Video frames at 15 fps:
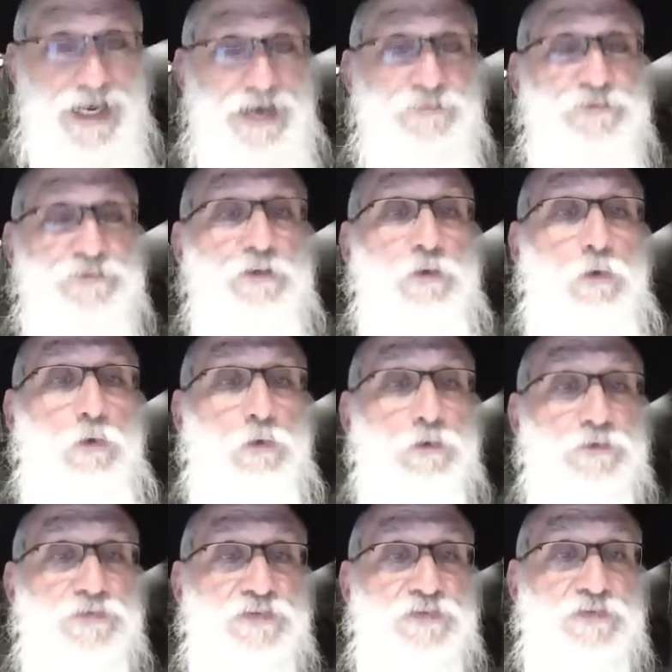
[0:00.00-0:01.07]
after the
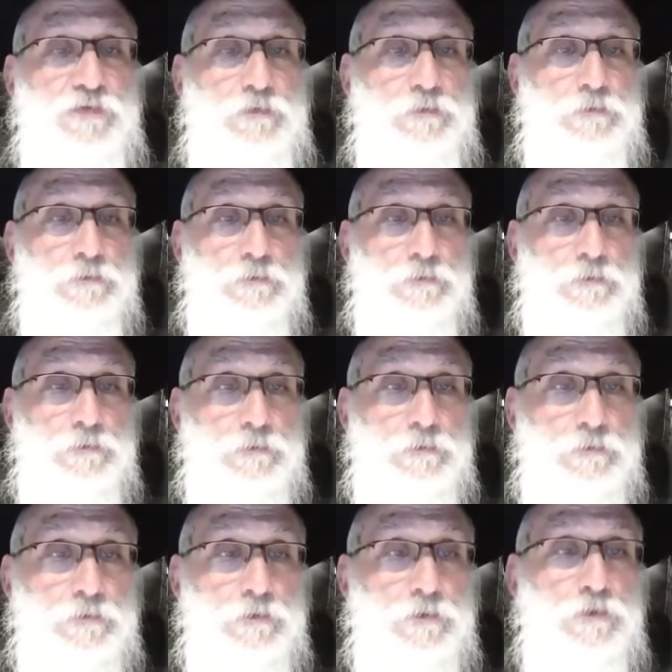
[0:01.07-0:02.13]
horse,
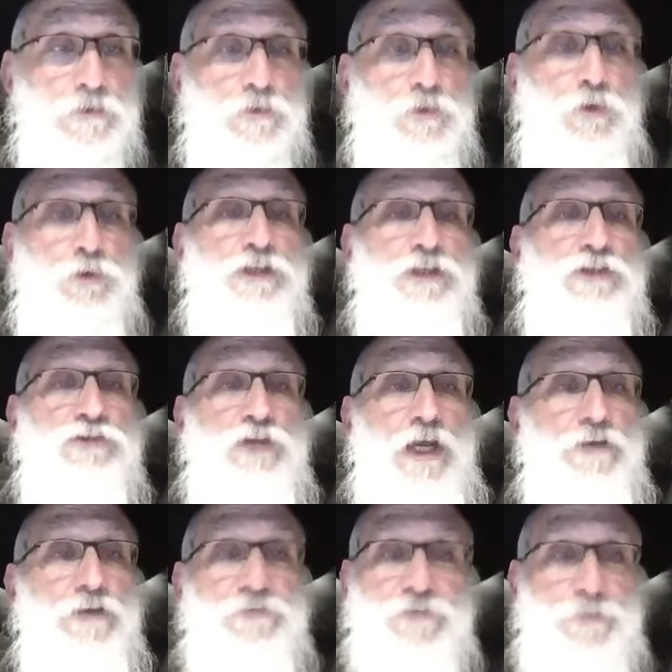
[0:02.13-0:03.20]
learning
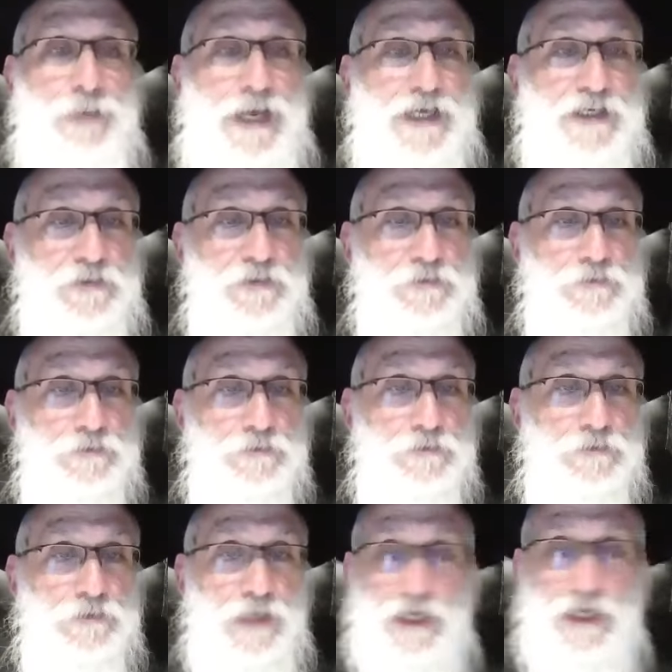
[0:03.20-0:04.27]
Torah from Acher.
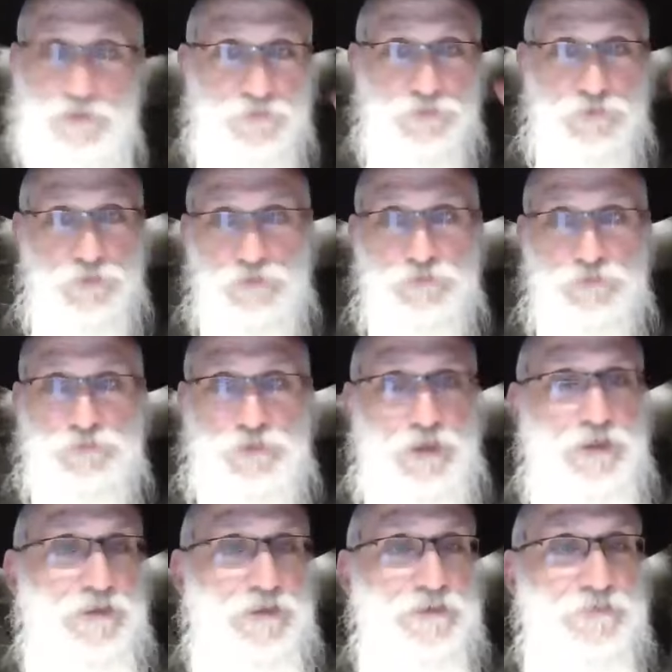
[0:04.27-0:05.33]
Acher still learned
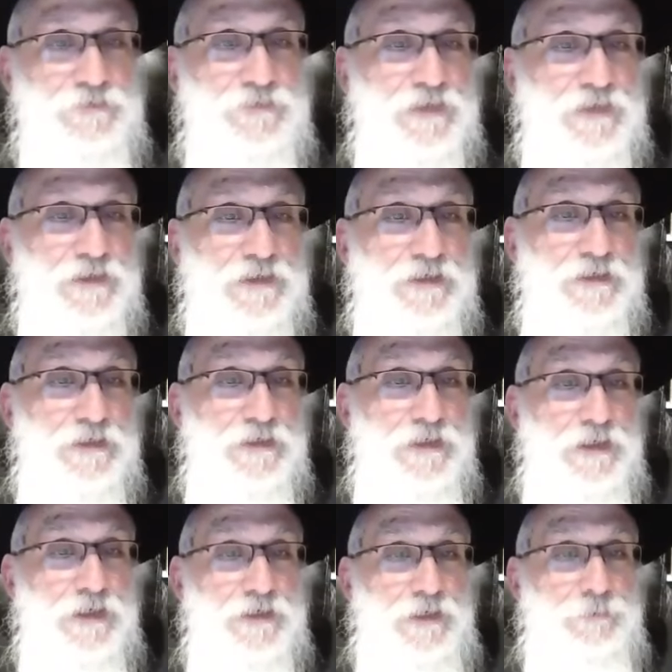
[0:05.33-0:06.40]
Torah.
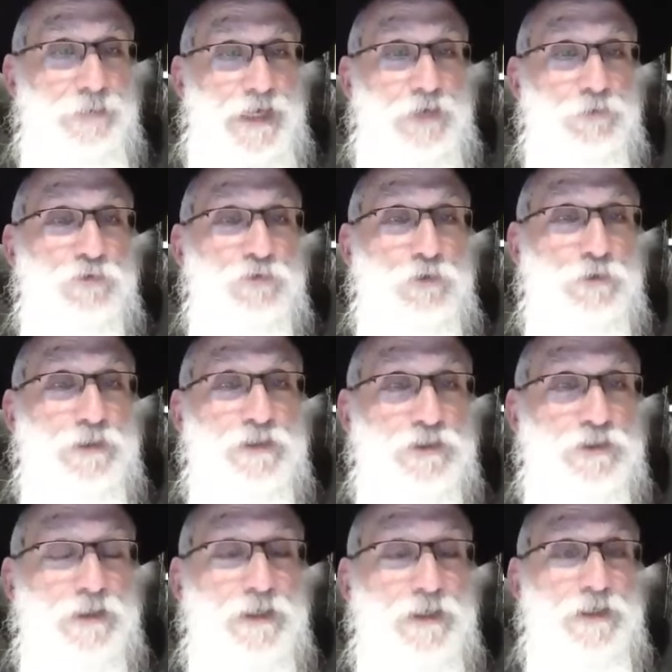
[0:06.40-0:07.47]
The mayor was learning,
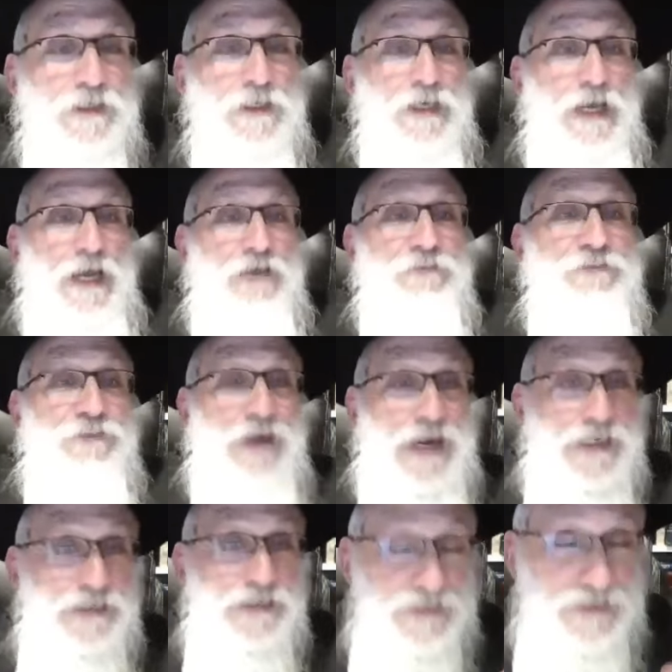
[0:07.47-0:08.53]
and
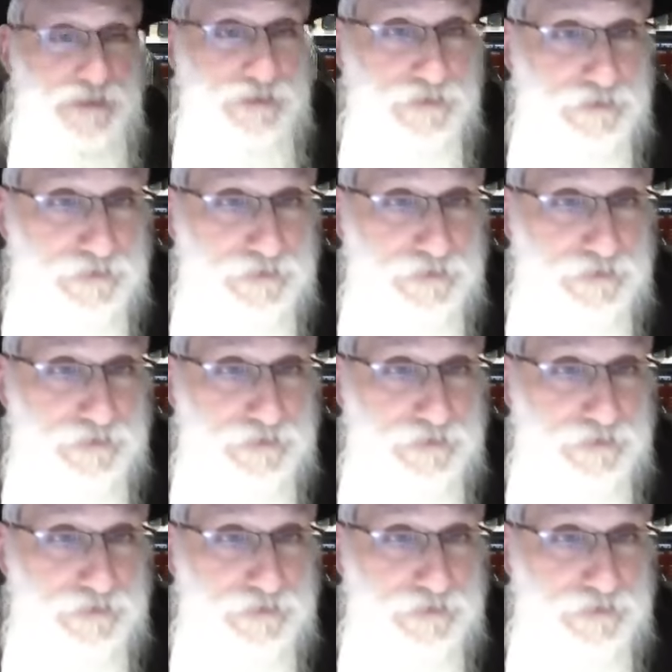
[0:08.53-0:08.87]
finally,